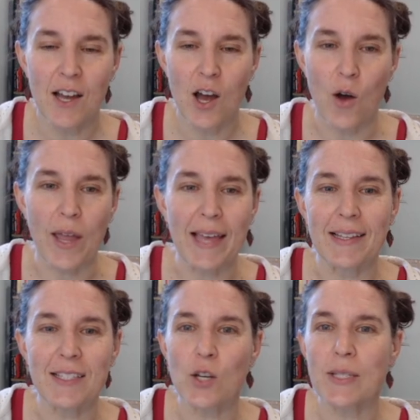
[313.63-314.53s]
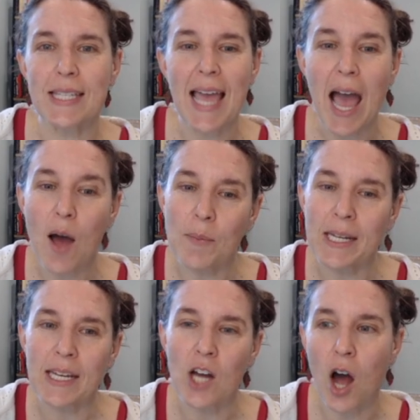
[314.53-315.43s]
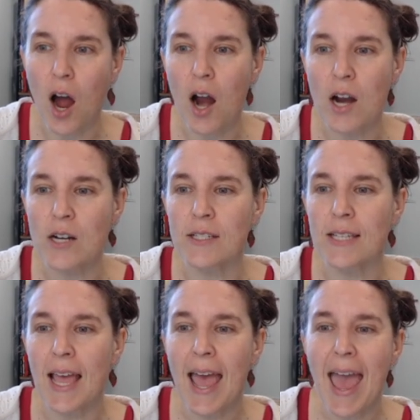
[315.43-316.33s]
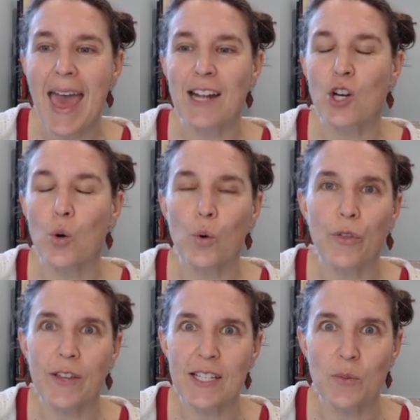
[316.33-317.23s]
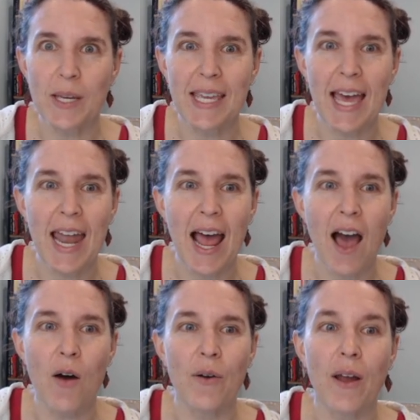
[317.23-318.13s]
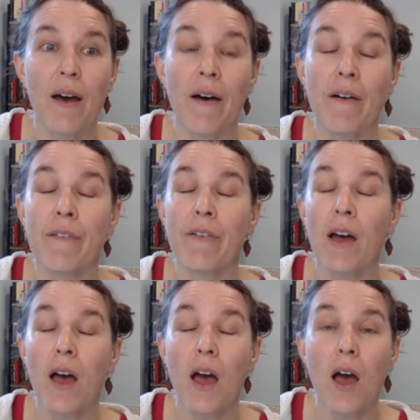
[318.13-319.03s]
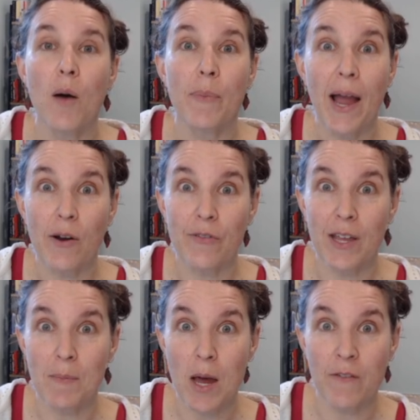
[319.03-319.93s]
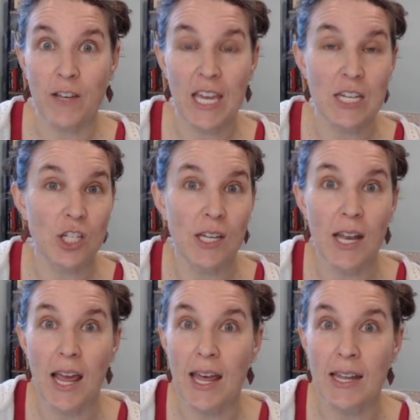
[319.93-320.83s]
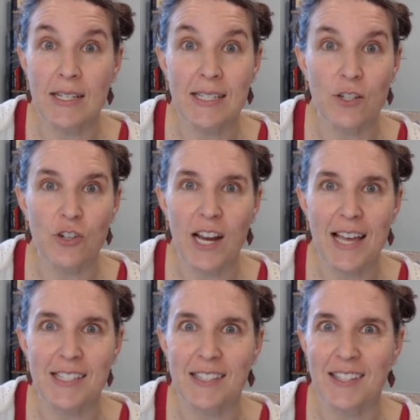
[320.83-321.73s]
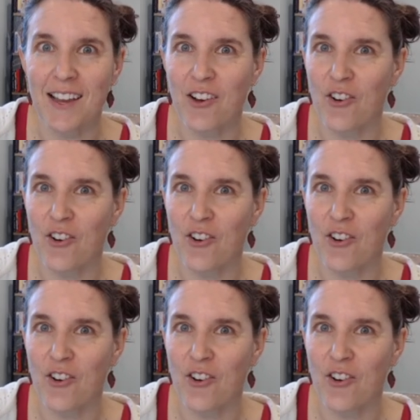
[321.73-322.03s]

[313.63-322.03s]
Okay, let's go see how many cars and cool things we get out of pyruvate modification and citric acid cycle.